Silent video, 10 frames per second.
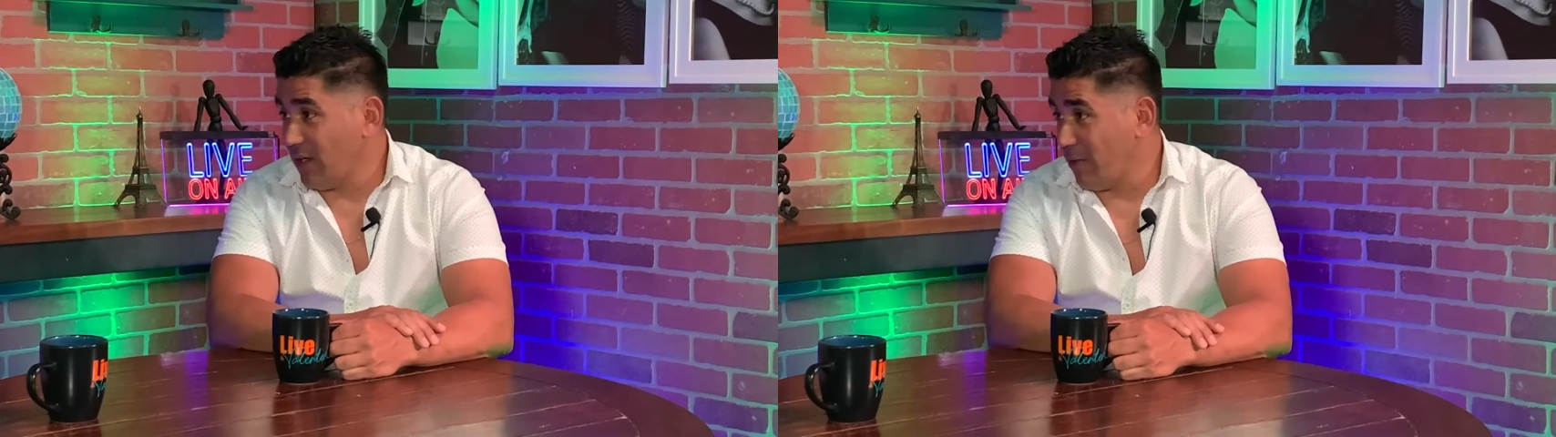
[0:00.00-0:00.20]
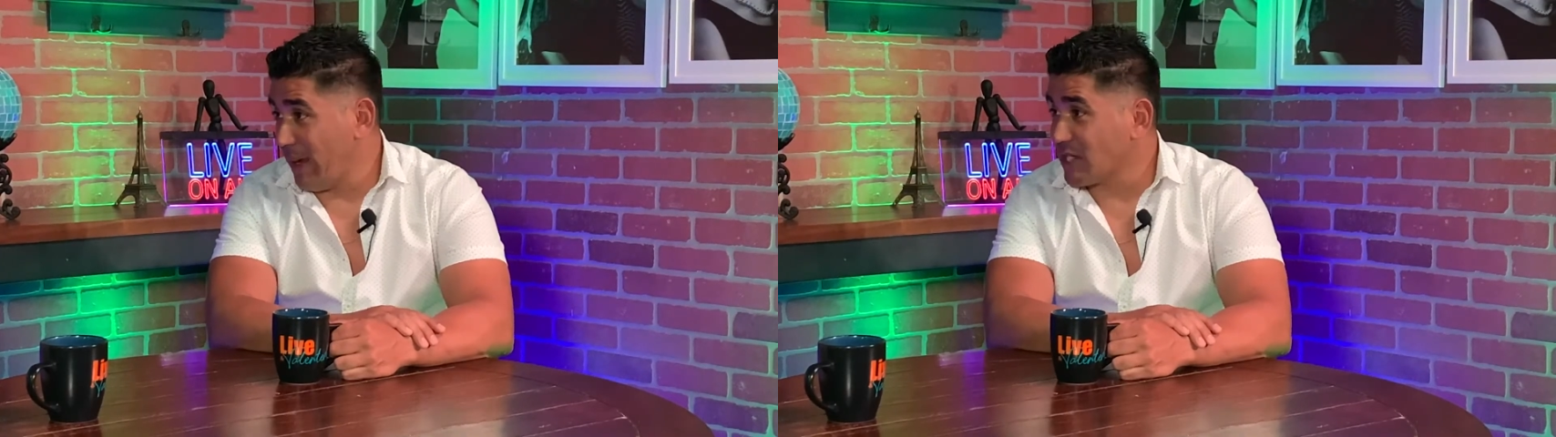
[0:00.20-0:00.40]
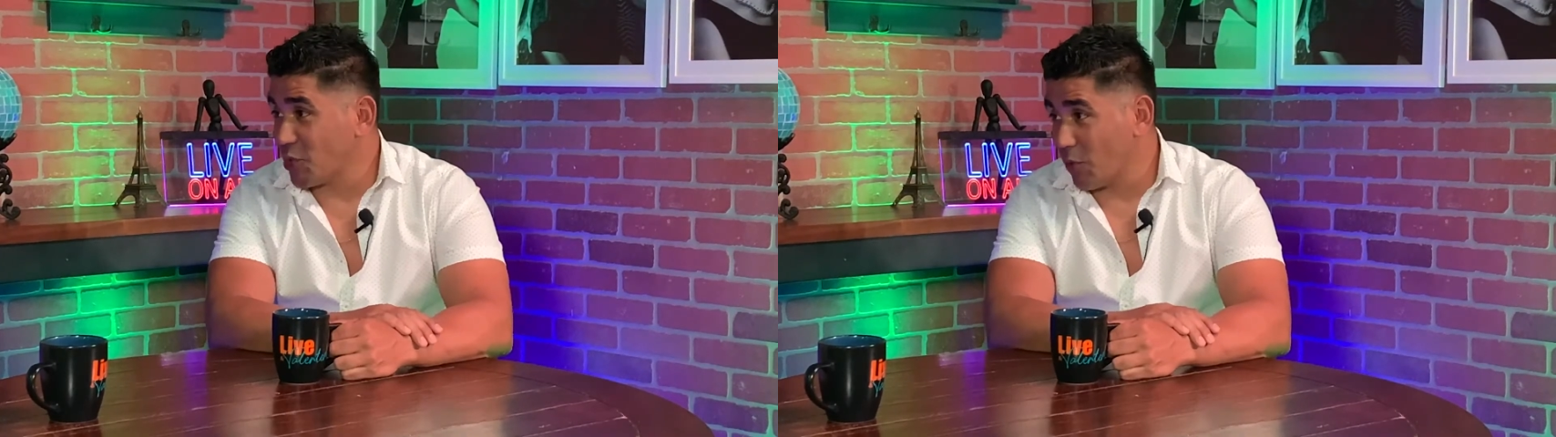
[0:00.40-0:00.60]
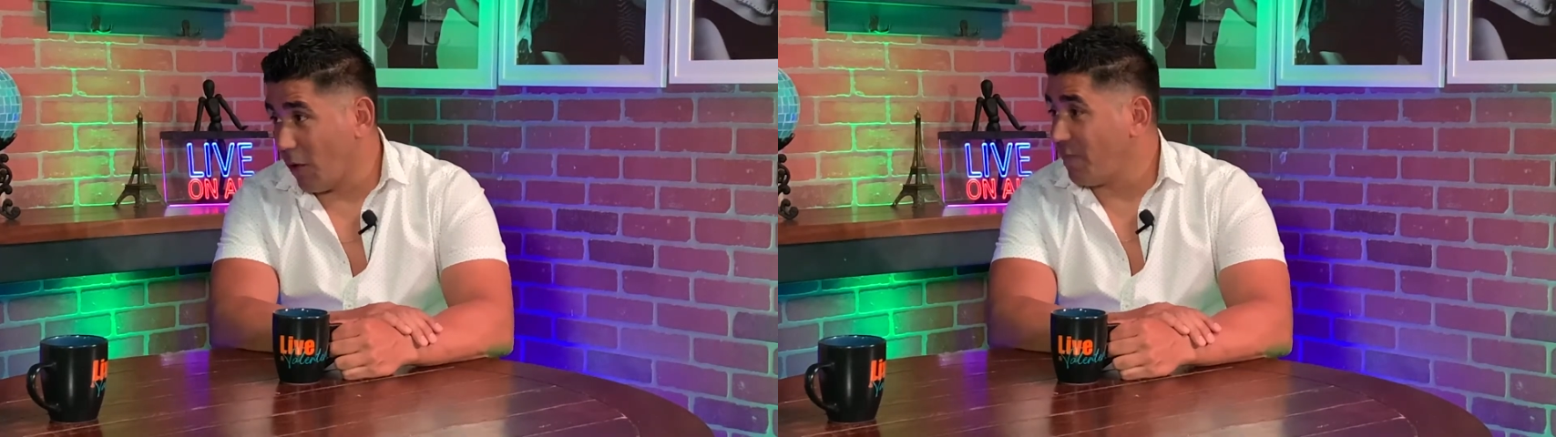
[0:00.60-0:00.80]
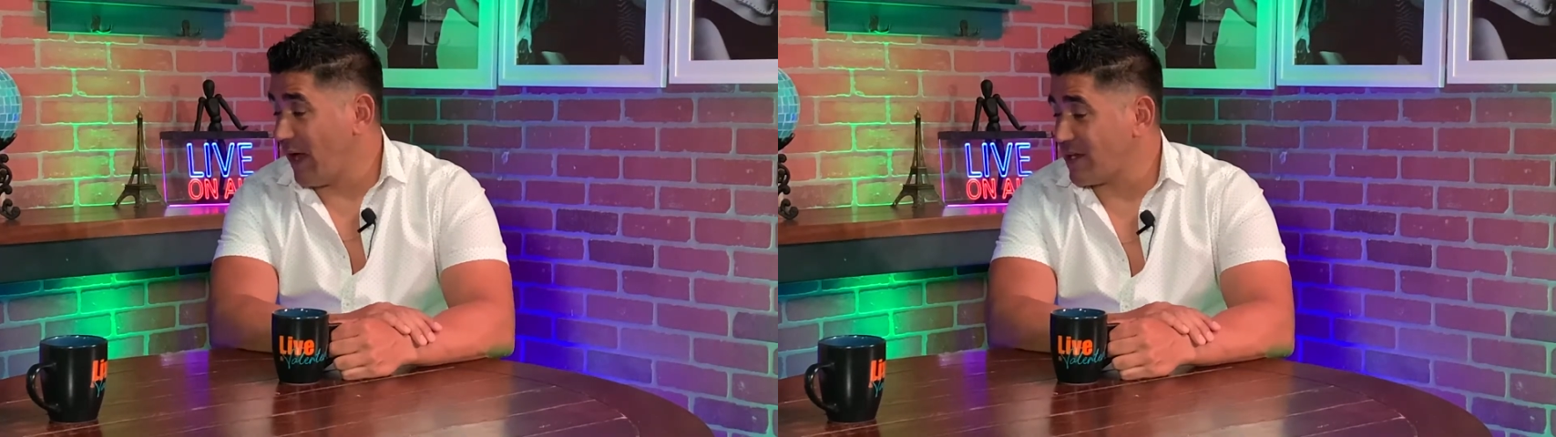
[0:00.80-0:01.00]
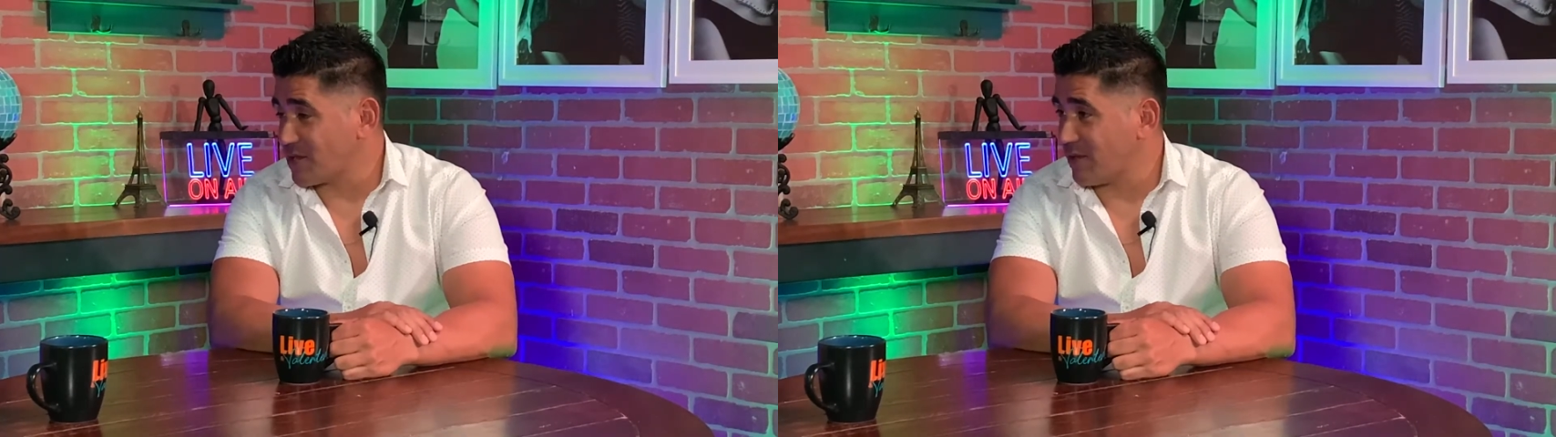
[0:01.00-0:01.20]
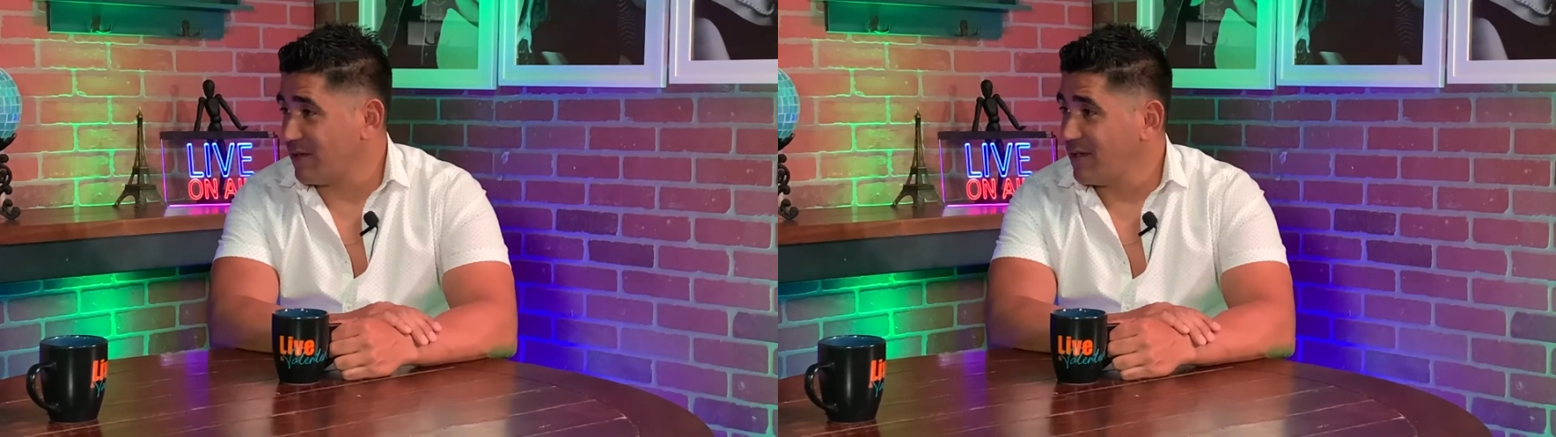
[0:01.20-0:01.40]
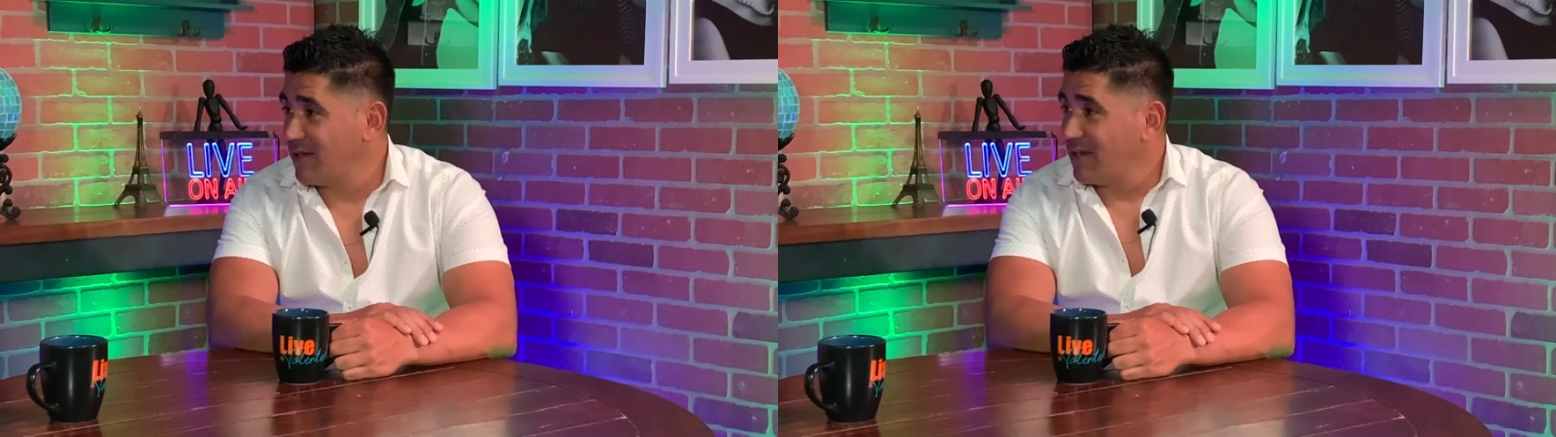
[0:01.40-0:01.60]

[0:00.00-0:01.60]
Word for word: you know, it makes you grow faster.